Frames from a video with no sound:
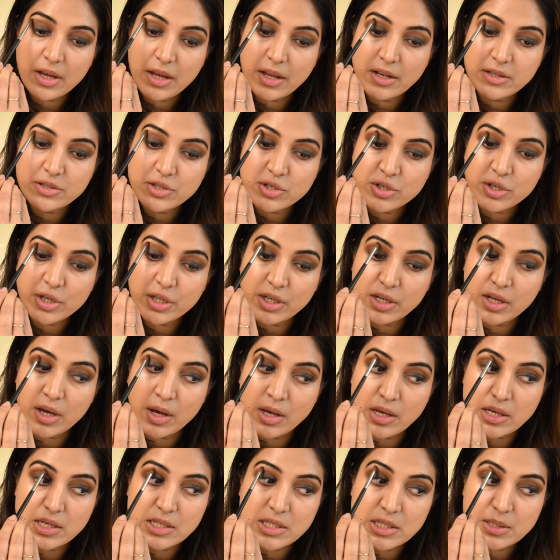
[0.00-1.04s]
and you're
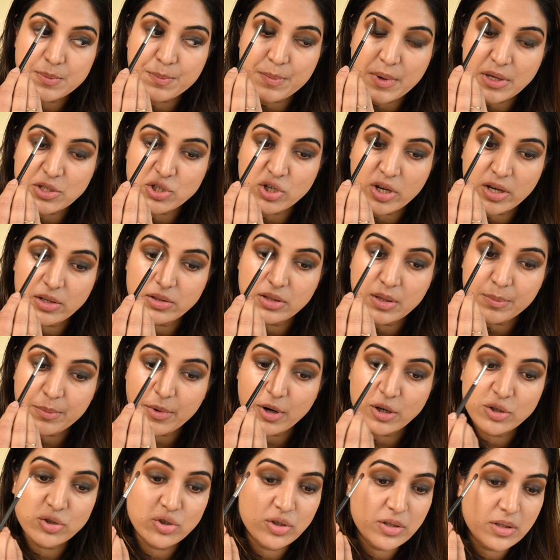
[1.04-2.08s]
gonna smudge out the
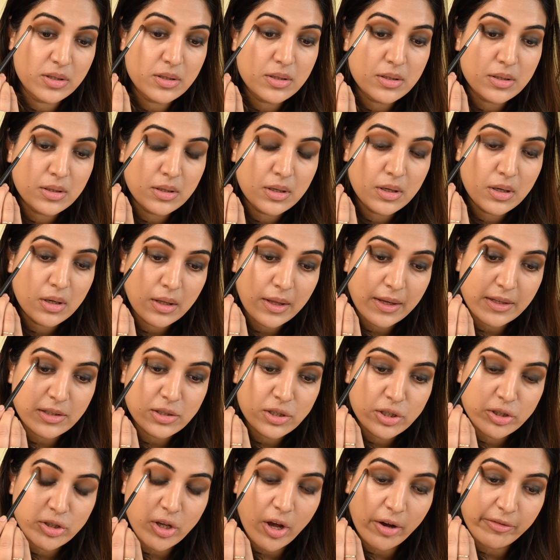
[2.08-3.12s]
margins, like
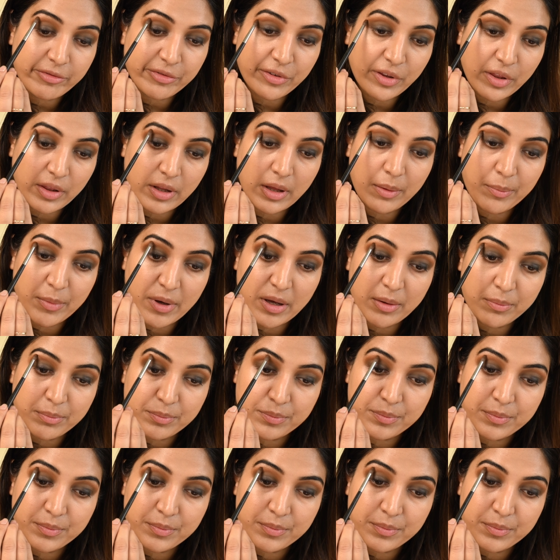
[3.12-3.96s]
soften them up.